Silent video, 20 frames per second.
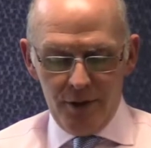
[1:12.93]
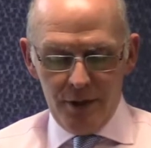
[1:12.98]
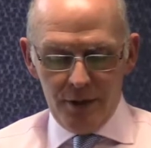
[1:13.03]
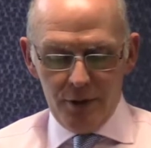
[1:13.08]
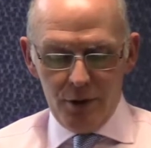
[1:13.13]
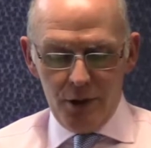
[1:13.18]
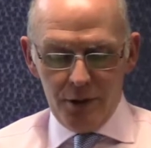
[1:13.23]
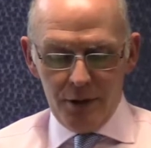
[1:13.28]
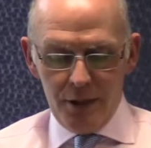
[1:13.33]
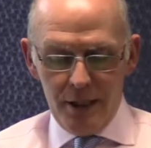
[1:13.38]
that
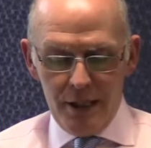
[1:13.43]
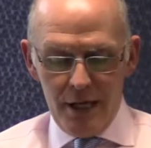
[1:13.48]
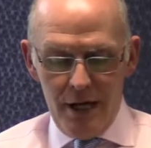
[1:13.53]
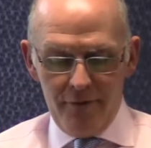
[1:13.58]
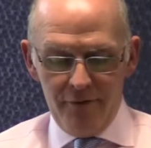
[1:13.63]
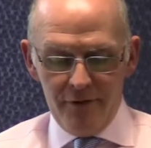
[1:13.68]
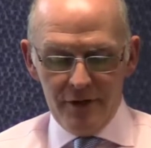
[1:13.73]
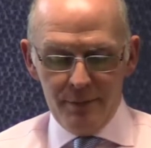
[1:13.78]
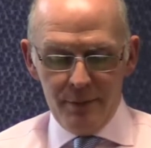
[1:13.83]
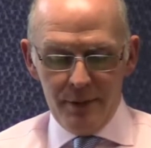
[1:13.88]
not
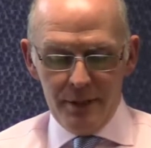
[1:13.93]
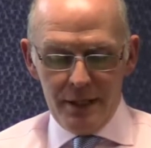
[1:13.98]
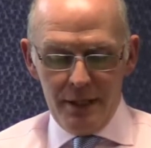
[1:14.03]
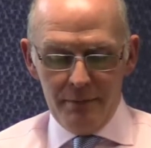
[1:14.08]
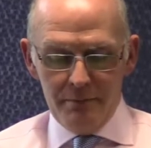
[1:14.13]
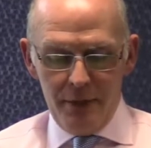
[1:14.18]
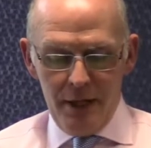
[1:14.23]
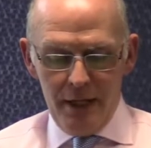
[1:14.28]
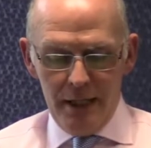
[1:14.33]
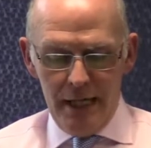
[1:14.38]
enough is being
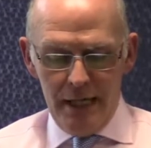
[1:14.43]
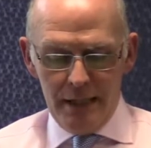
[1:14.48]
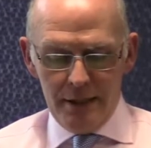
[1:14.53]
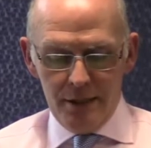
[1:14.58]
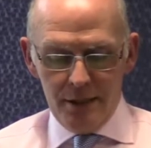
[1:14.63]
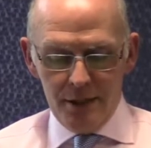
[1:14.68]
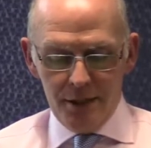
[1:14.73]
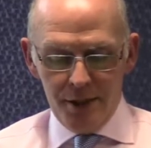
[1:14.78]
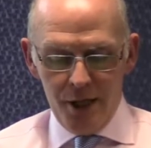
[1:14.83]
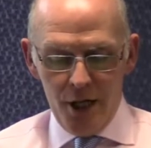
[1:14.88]
done by
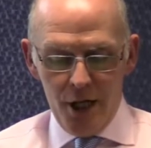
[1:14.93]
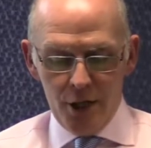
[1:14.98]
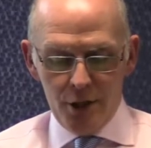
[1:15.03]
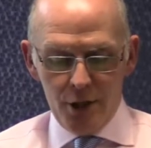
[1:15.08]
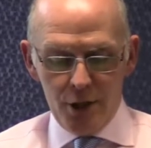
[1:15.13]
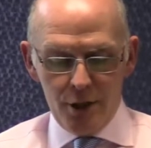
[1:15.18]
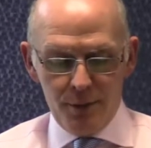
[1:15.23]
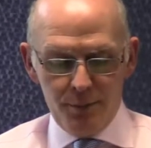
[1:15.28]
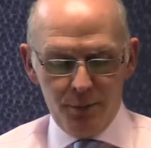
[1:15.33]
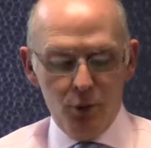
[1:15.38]
lenders
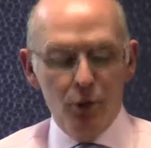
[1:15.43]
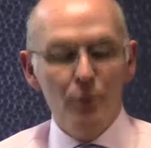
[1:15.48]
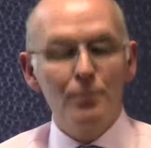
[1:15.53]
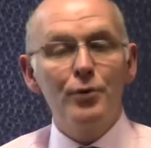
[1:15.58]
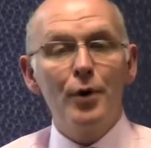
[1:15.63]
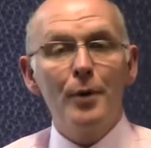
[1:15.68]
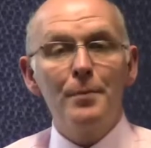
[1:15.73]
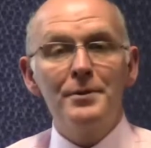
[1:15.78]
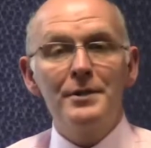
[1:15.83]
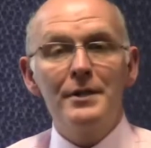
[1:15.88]
to support
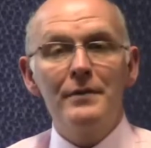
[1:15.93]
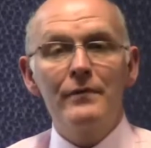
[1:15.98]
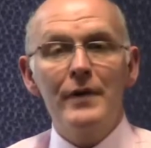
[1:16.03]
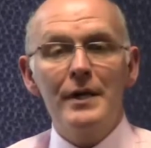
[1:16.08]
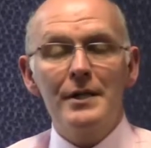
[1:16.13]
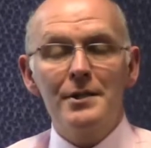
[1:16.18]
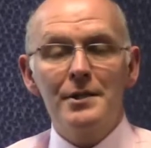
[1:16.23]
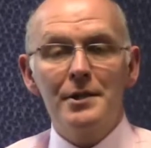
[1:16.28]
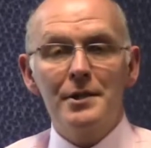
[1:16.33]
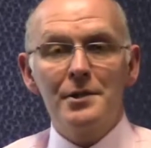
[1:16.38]
property
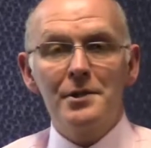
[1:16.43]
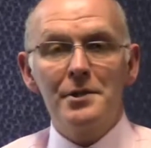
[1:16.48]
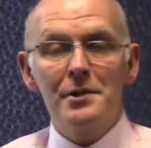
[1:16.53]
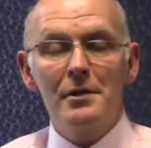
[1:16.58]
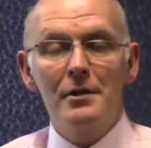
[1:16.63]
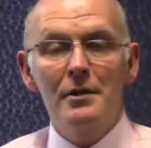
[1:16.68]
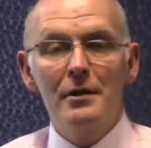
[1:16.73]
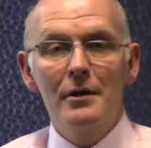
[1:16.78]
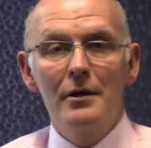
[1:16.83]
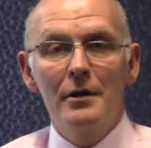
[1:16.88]
investors.